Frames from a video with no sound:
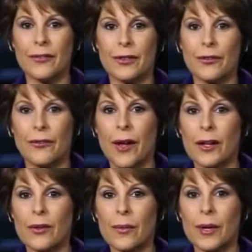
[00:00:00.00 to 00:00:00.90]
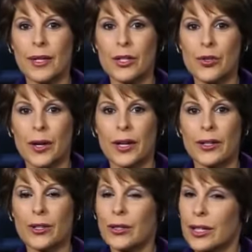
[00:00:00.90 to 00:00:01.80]
if you follow the money
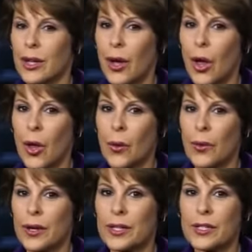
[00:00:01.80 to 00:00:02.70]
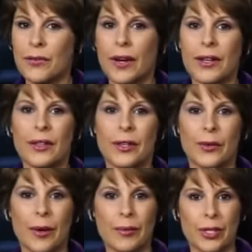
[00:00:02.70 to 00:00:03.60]
trail, you can always find the
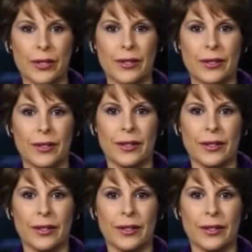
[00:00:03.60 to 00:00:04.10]
corruption.